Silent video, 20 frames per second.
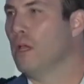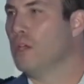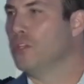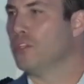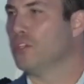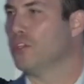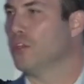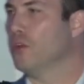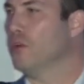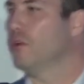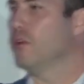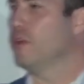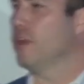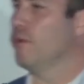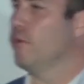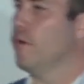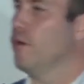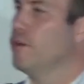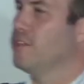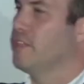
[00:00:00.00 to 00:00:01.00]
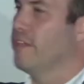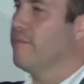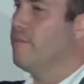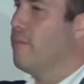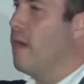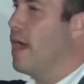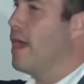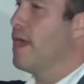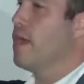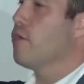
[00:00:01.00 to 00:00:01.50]
So in other words, if
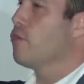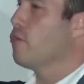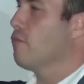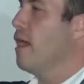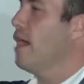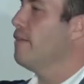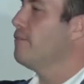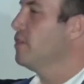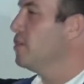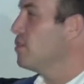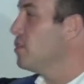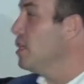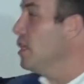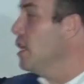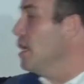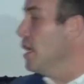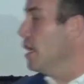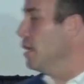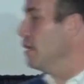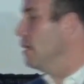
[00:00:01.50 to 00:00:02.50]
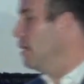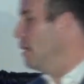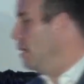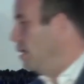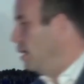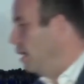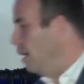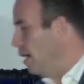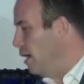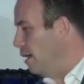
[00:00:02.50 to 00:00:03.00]
my aircraft is sitting
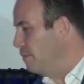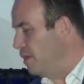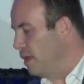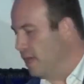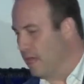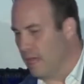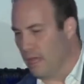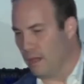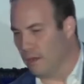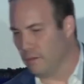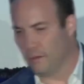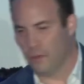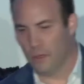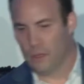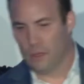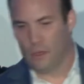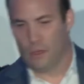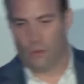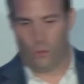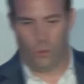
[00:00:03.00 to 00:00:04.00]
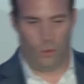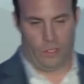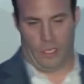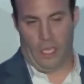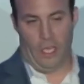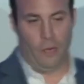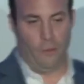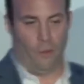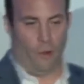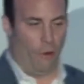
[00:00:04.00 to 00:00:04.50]
in
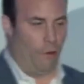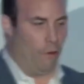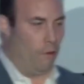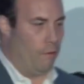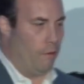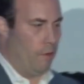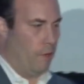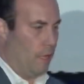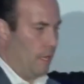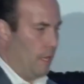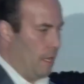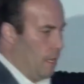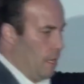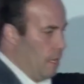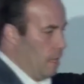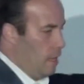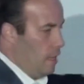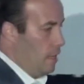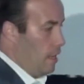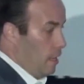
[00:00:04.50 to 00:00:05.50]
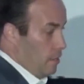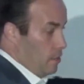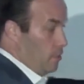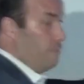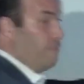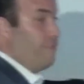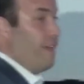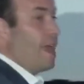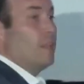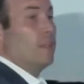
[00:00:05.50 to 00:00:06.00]
Teterboro, it's
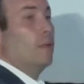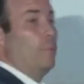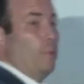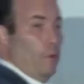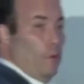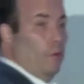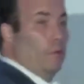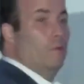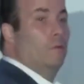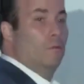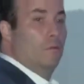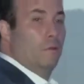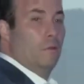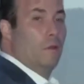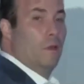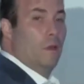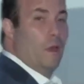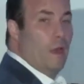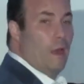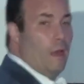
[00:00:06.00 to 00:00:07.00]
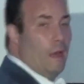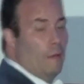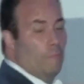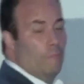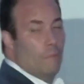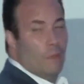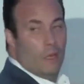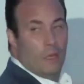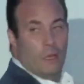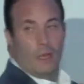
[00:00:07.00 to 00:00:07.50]
available,
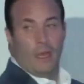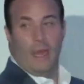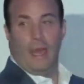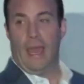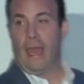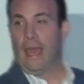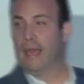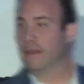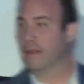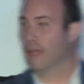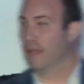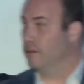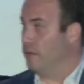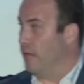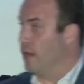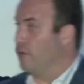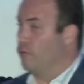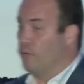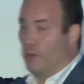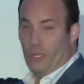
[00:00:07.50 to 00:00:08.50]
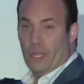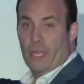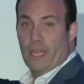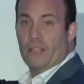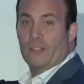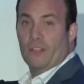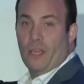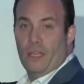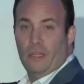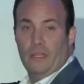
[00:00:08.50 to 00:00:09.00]
and it really
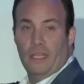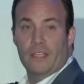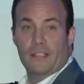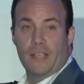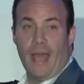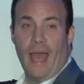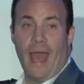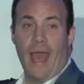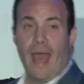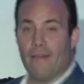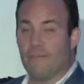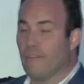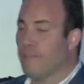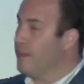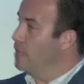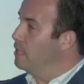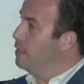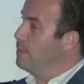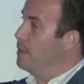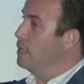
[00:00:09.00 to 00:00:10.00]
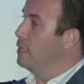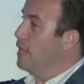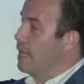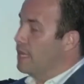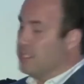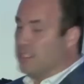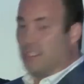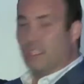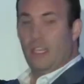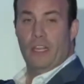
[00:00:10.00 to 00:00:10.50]
is at least have availability.
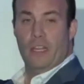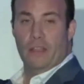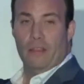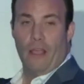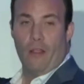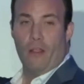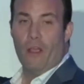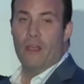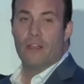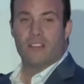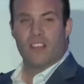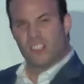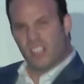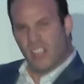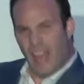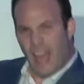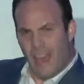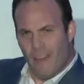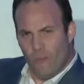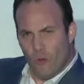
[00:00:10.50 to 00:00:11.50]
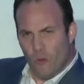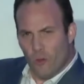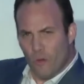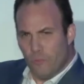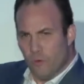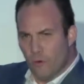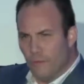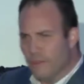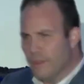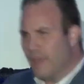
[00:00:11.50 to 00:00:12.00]
It's sitting there. Does it have owner
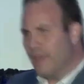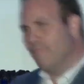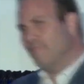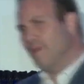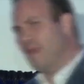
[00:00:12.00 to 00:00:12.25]
approval yet?